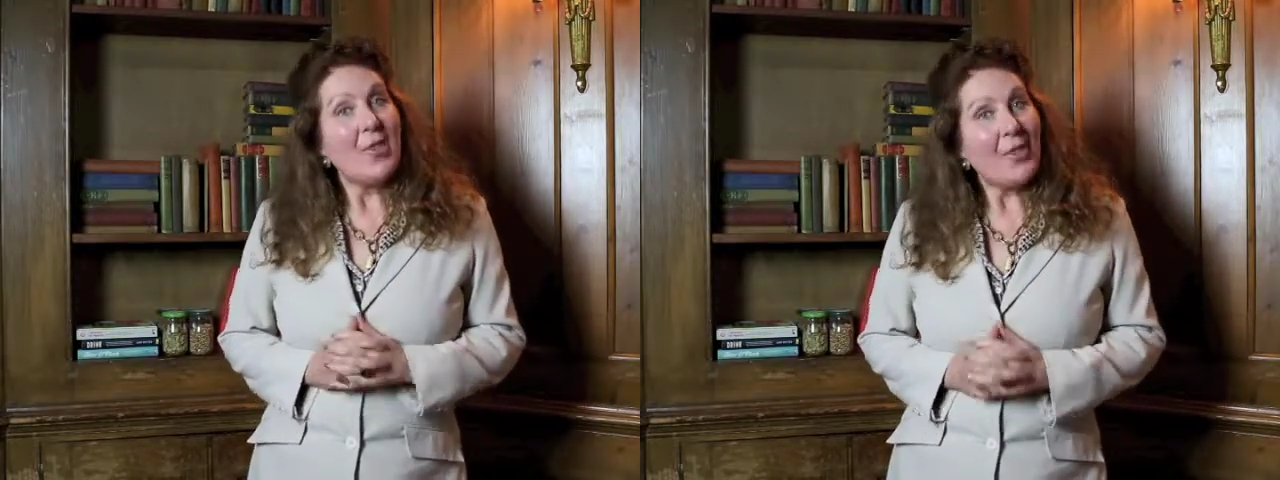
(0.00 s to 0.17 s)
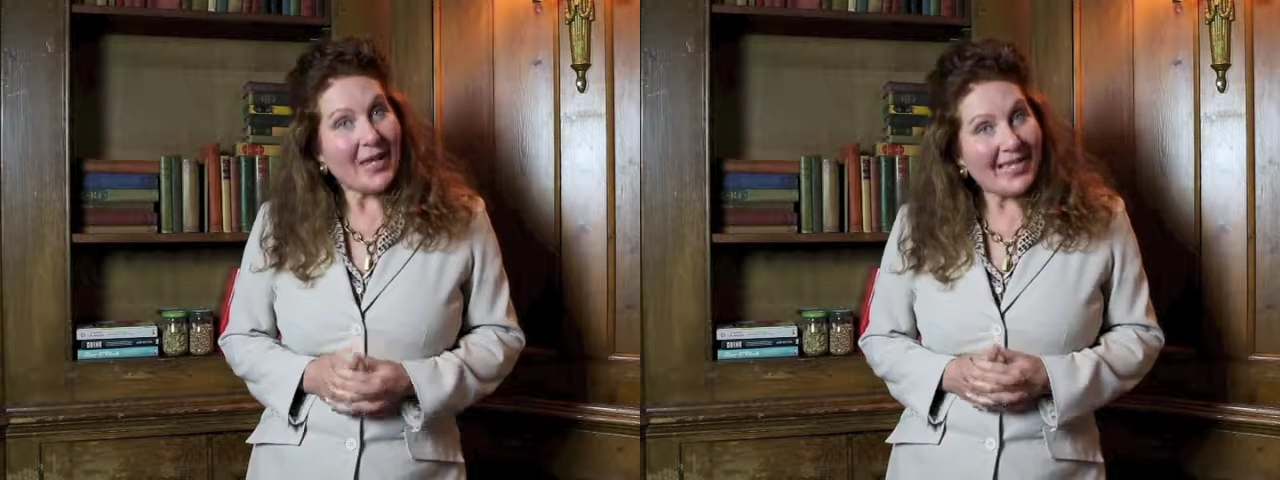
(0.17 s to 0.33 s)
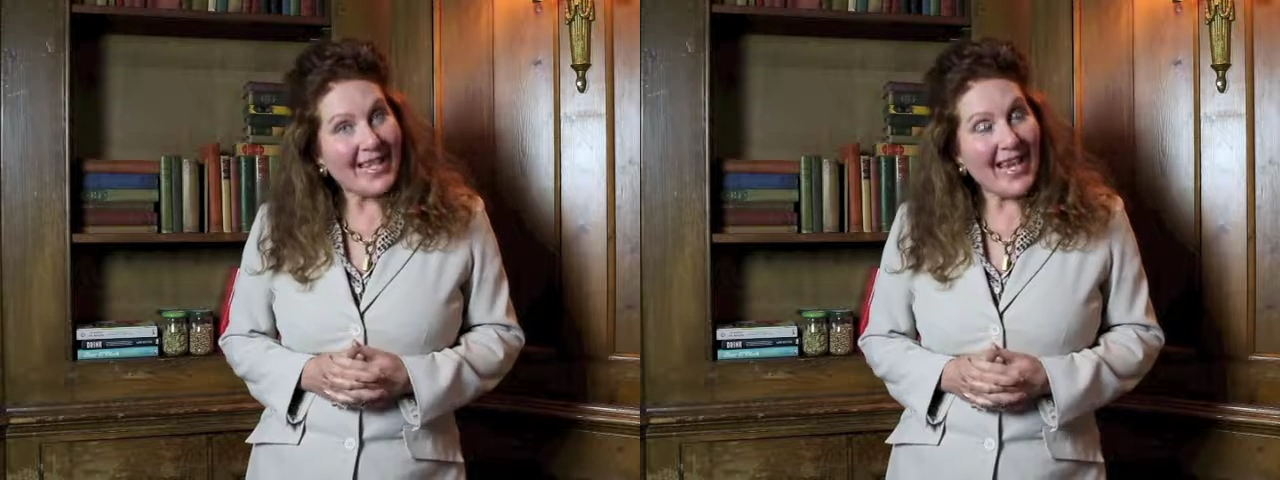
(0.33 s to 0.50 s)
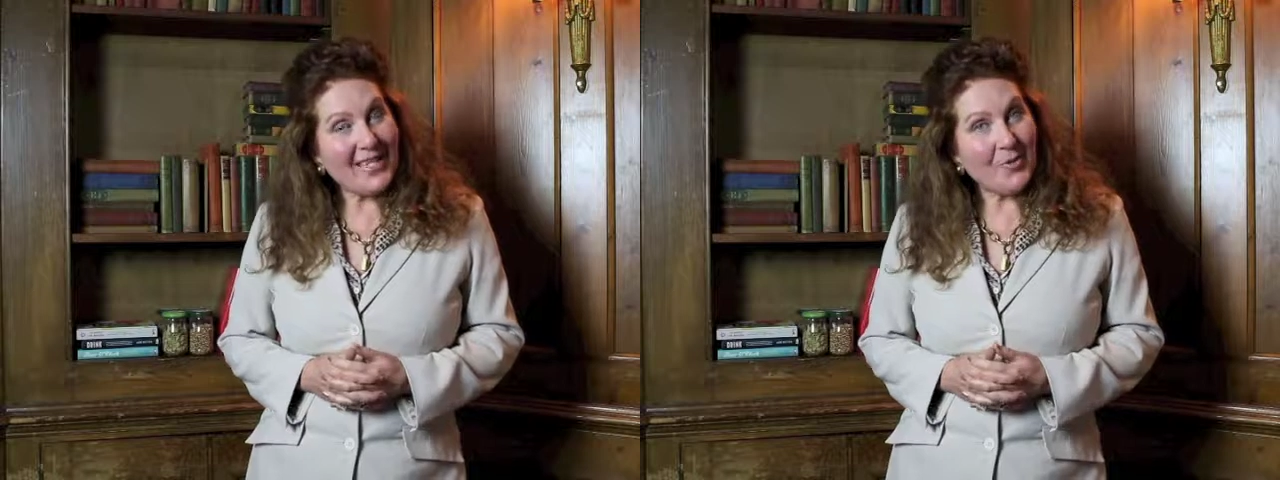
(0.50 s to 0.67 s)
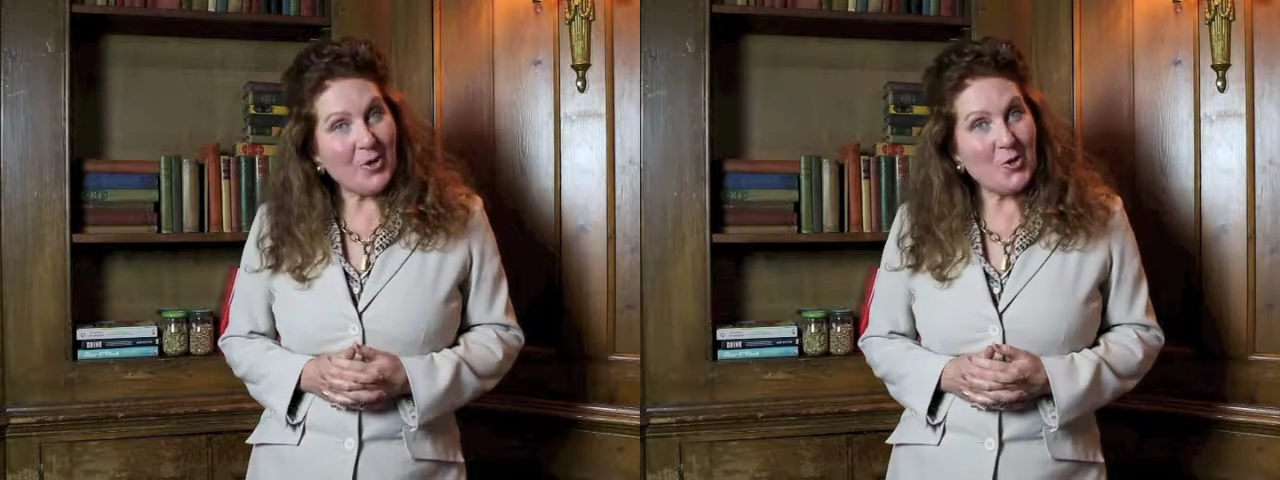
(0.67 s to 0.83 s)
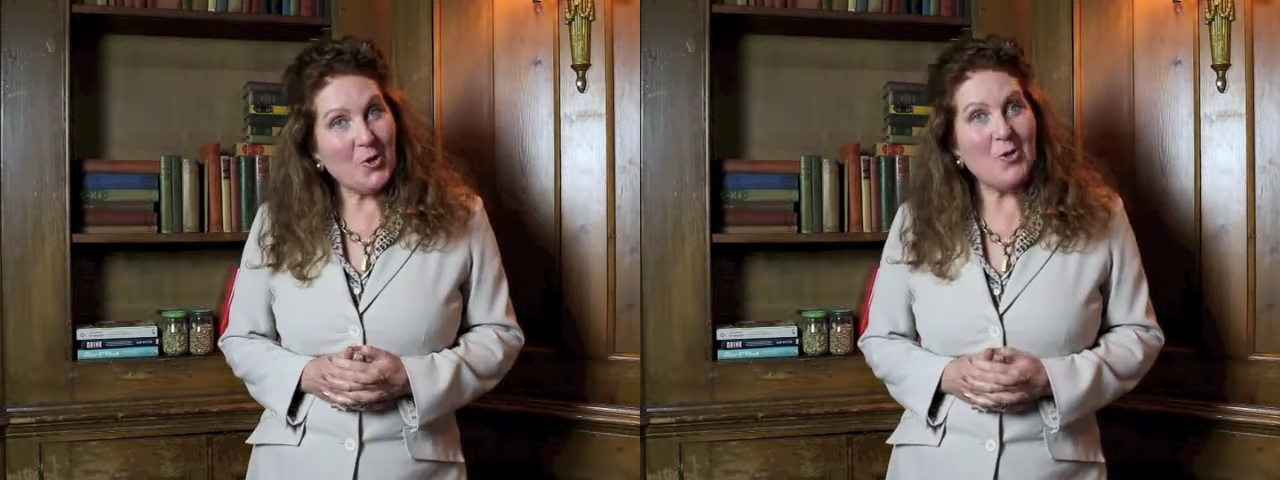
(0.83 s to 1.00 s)
That's the end of
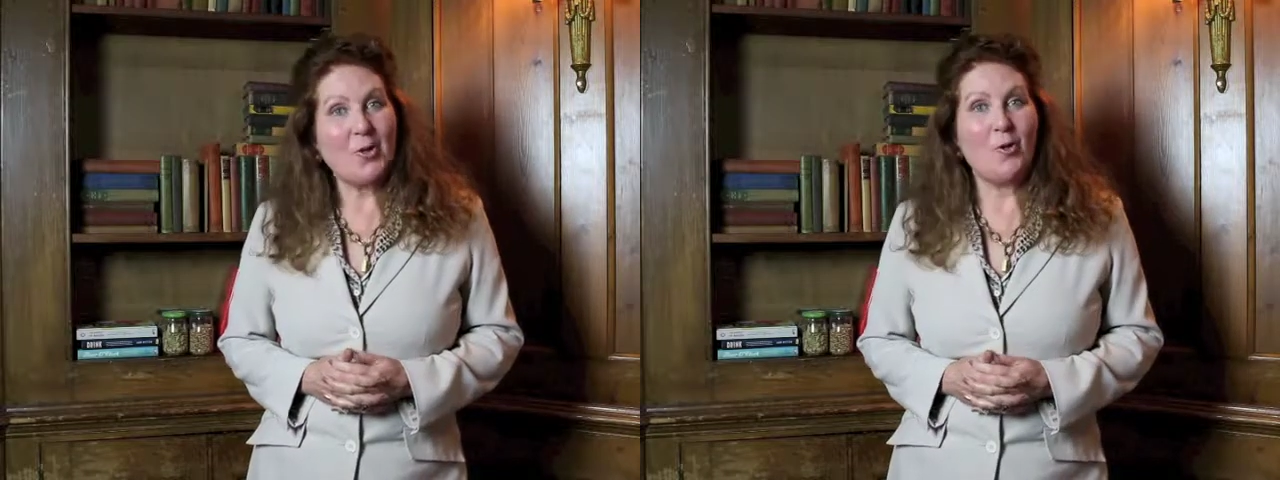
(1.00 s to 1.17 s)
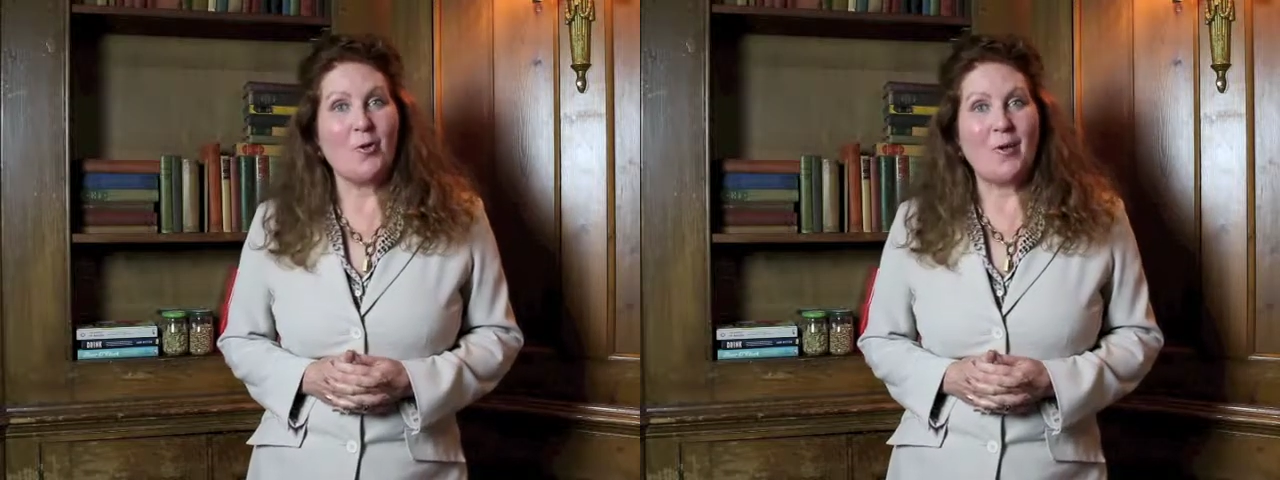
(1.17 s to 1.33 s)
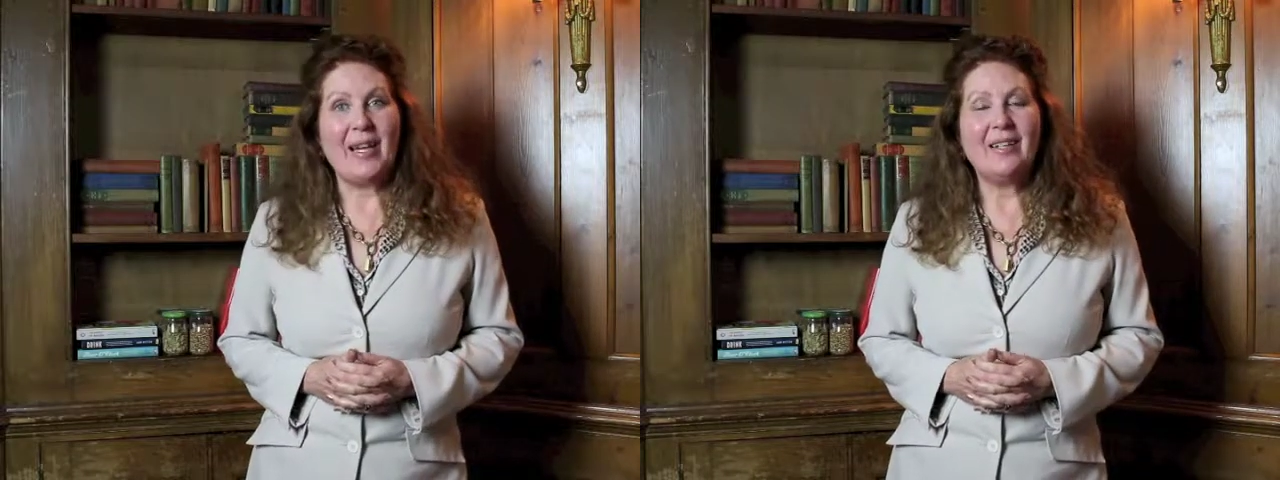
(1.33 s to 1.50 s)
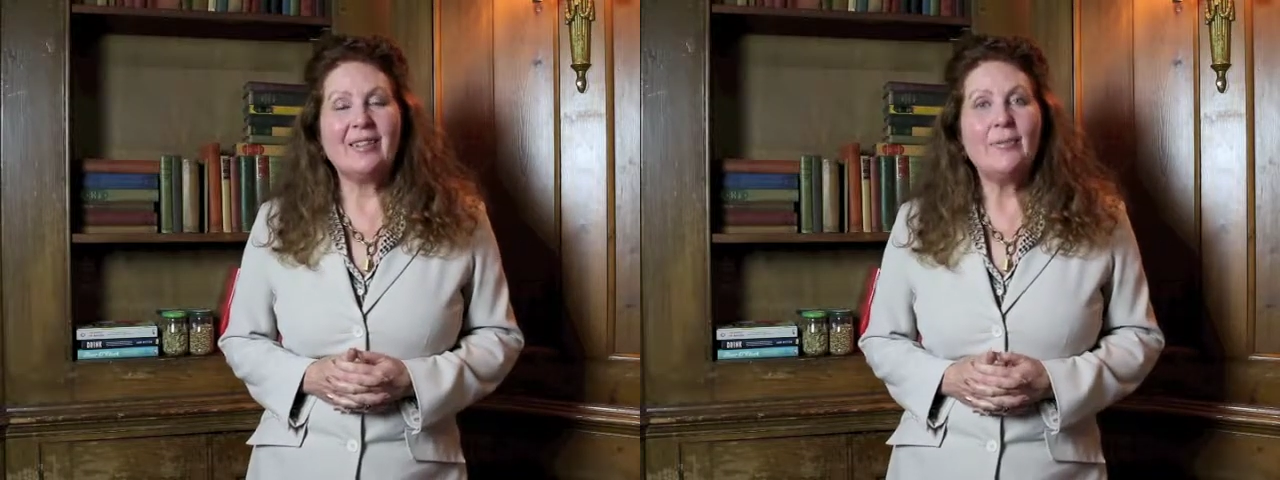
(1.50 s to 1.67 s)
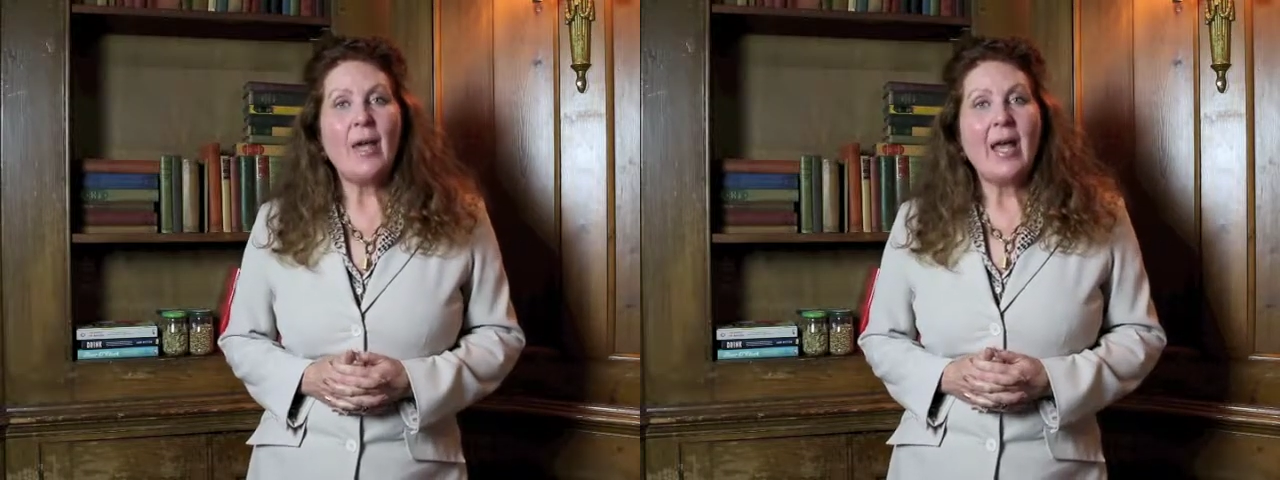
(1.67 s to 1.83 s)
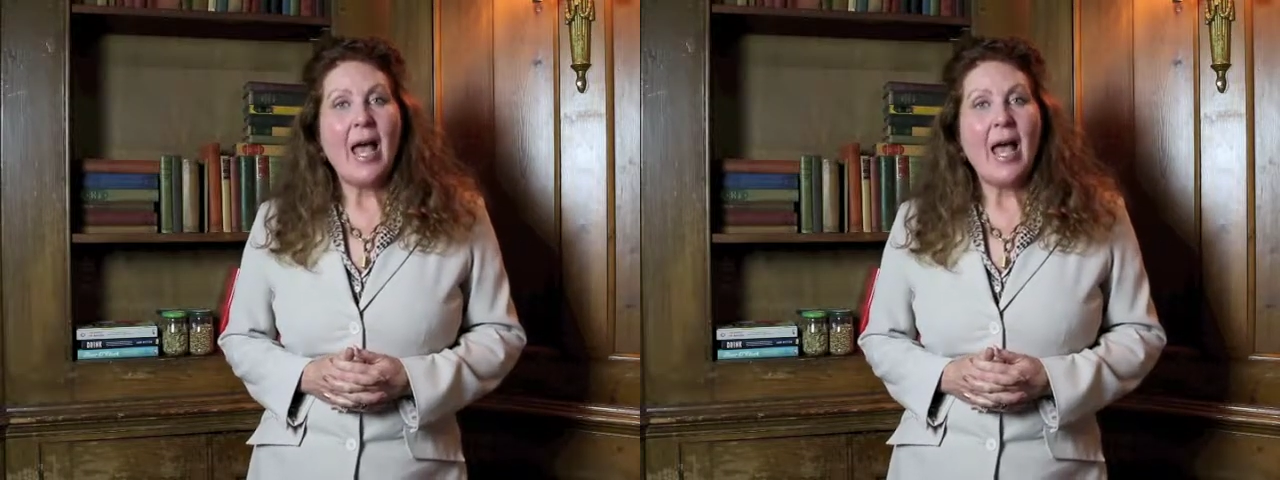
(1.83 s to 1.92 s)
the tutorial,